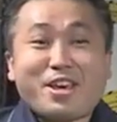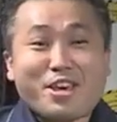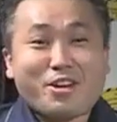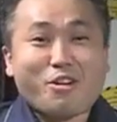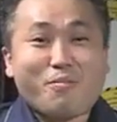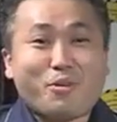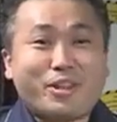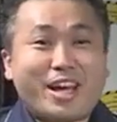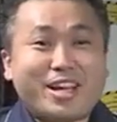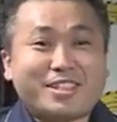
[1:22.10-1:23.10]
Here on
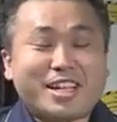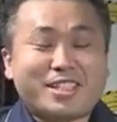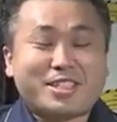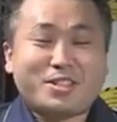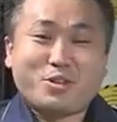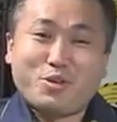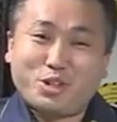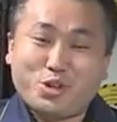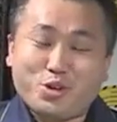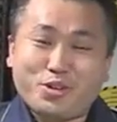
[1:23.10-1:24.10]
board the ISS,
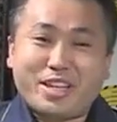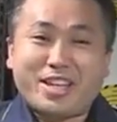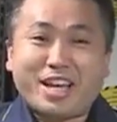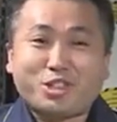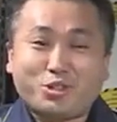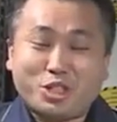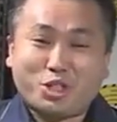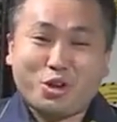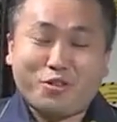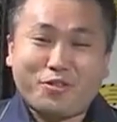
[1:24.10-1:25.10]
we turned
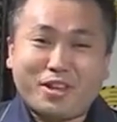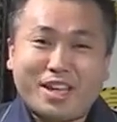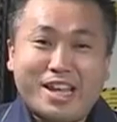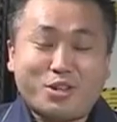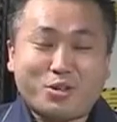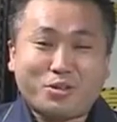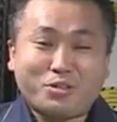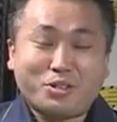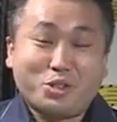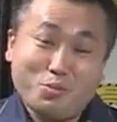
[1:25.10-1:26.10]
yesterday's coffee
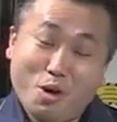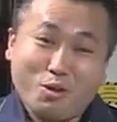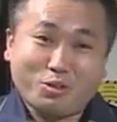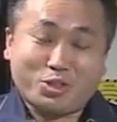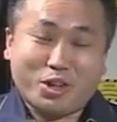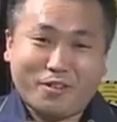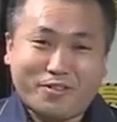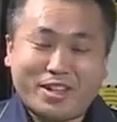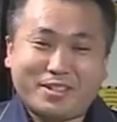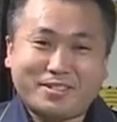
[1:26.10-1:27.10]
into tomorrow's
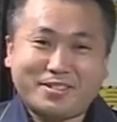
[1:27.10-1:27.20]
coffee.